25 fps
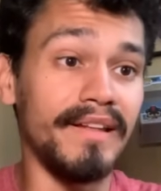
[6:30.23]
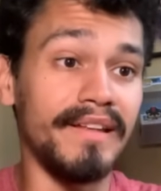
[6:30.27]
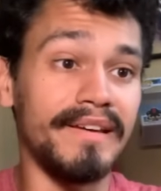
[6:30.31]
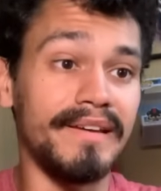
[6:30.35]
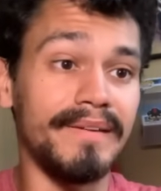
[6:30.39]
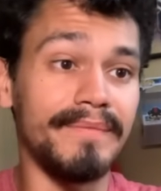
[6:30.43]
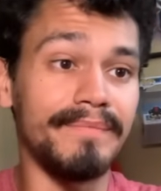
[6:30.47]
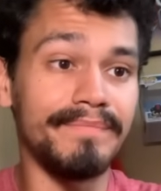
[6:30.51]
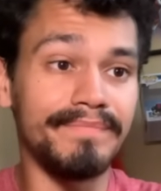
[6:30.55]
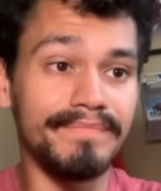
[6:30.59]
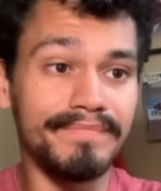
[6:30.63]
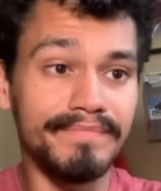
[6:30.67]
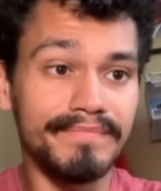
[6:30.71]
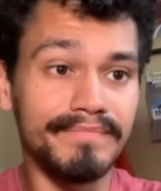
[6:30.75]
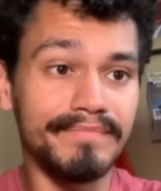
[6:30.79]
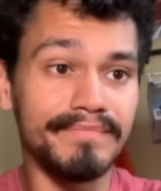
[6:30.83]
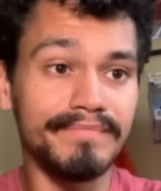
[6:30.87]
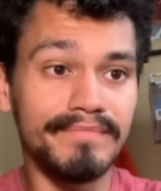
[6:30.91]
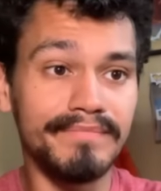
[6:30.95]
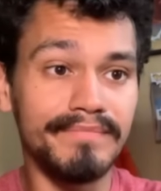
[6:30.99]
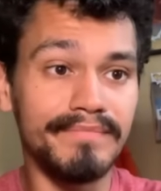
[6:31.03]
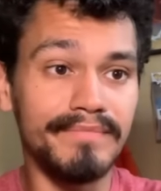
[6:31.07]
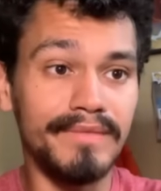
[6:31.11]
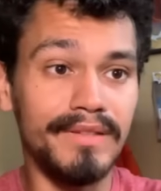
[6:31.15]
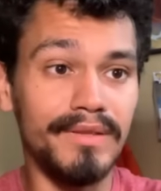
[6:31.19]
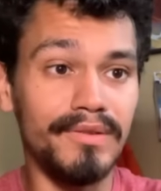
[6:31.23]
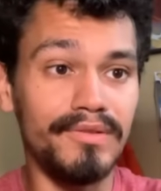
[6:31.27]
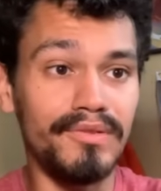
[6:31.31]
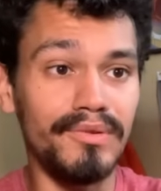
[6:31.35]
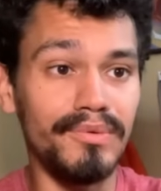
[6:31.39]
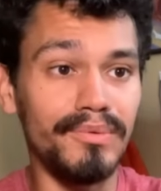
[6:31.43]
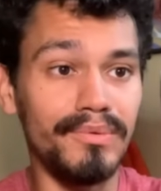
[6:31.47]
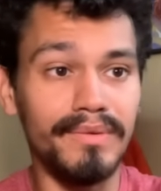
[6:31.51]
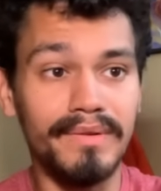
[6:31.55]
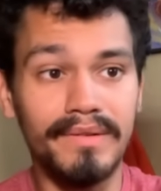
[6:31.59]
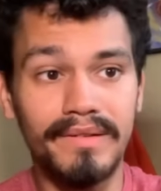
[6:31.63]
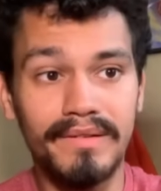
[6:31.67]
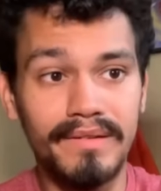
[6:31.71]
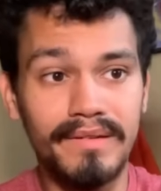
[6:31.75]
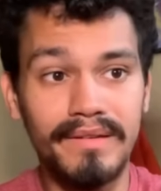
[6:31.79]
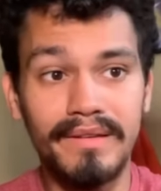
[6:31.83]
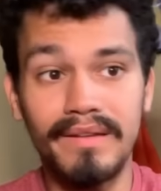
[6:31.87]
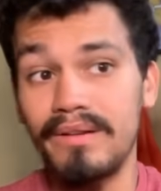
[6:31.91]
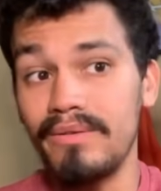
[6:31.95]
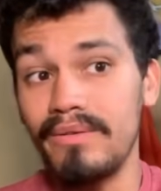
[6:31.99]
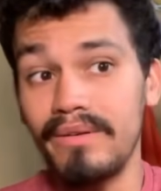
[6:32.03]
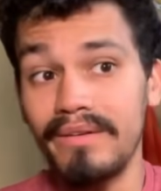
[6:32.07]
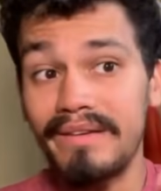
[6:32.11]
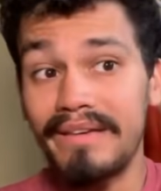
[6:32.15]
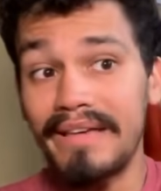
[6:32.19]
it, you do,
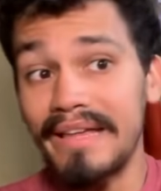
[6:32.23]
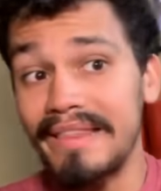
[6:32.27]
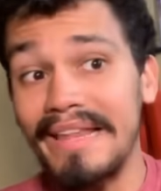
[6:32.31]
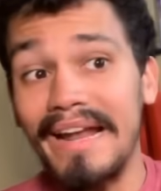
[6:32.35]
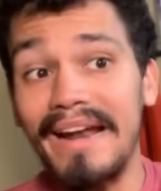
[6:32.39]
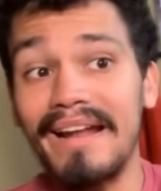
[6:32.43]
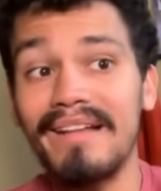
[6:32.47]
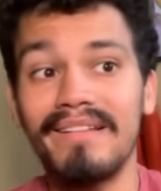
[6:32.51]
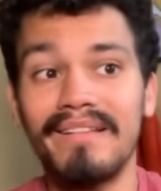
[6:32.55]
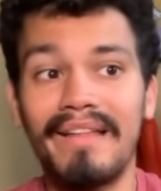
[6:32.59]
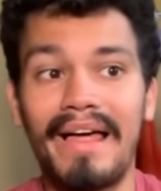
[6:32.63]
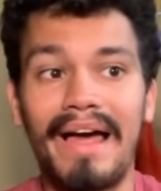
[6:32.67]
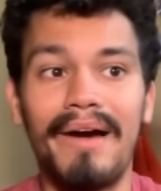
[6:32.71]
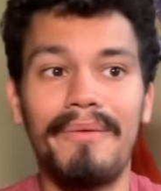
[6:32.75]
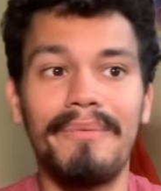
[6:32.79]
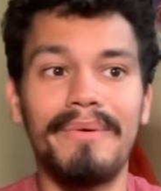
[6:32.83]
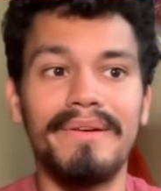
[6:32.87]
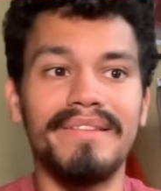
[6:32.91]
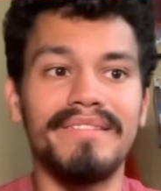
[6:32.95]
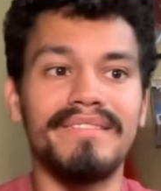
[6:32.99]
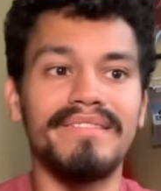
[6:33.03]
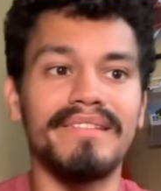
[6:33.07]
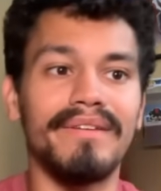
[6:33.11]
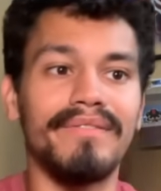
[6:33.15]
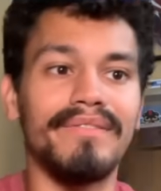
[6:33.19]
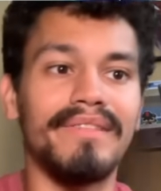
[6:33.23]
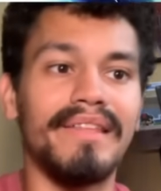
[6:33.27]
get that allowance of